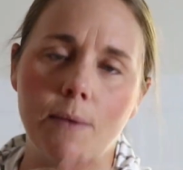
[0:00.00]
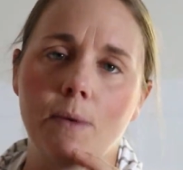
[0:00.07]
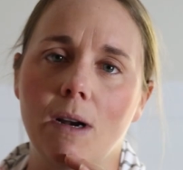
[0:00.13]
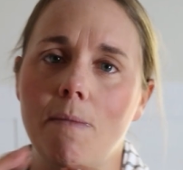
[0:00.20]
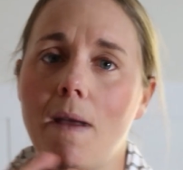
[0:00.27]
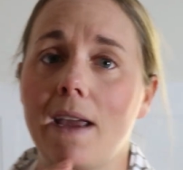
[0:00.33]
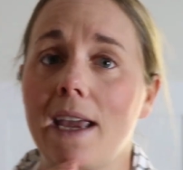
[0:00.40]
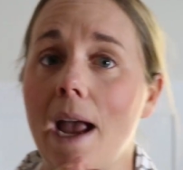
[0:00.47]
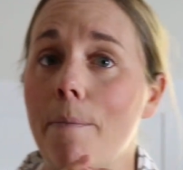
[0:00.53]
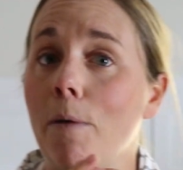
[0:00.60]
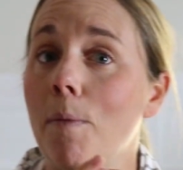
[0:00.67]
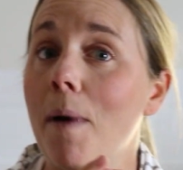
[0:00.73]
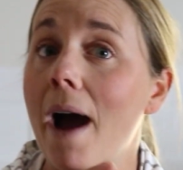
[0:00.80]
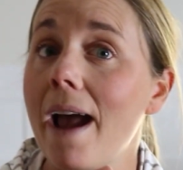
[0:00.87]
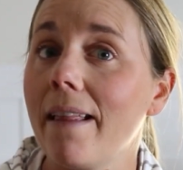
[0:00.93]
and we're making
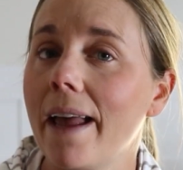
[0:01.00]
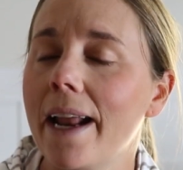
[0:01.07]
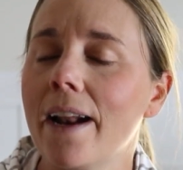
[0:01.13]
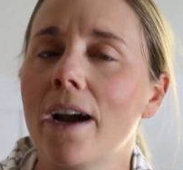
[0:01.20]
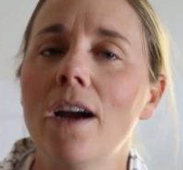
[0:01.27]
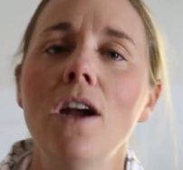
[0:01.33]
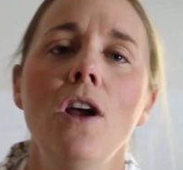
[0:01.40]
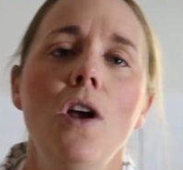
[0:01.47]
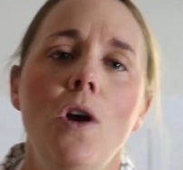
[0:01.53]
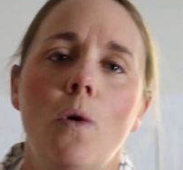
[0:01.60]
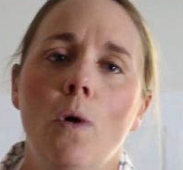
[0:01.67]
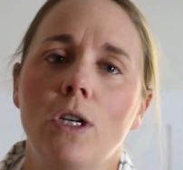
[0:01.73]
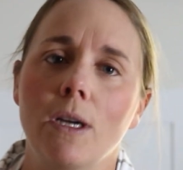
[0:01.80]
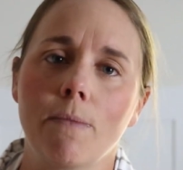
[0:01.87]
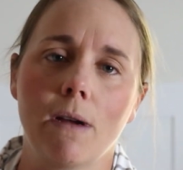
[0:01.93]
apple pie later,
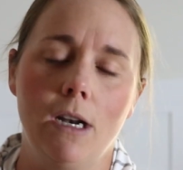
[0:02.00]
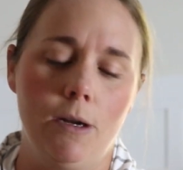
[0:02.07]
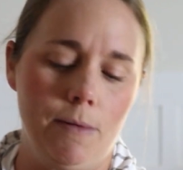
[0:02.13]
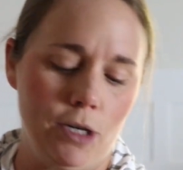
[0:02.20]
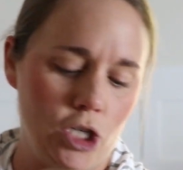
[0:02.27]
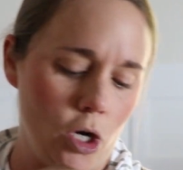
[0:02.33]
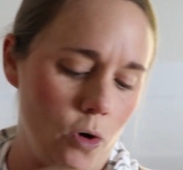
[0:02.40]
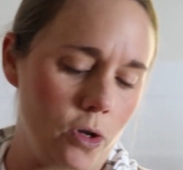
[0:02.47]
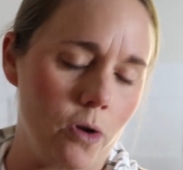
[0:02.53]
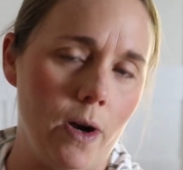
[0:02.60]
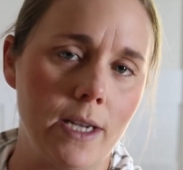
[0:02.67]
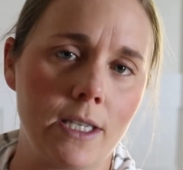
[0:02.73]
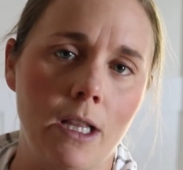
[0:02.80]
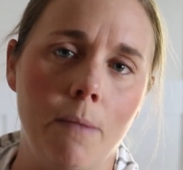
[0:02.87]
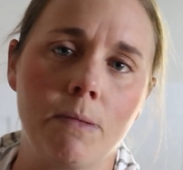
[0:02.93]
which I'm going to be showing you
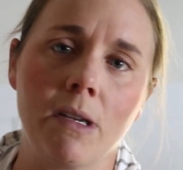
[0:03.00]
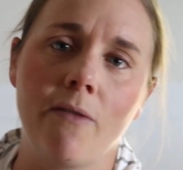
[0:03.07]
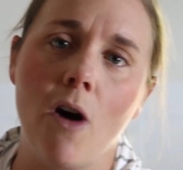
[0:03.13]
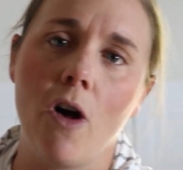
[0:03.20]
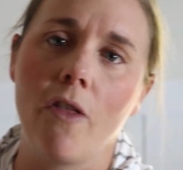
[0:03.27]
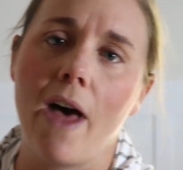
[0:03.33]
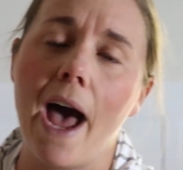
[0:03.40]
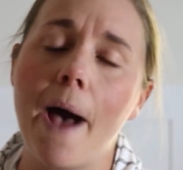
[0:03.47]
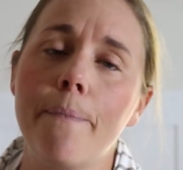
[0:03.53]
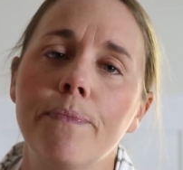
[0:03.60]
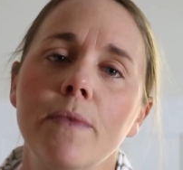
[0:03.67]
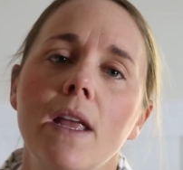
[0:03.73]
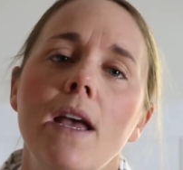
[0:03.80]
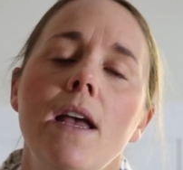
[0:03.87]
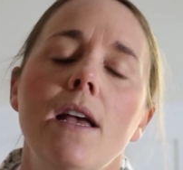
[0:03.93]
guys clips of all that.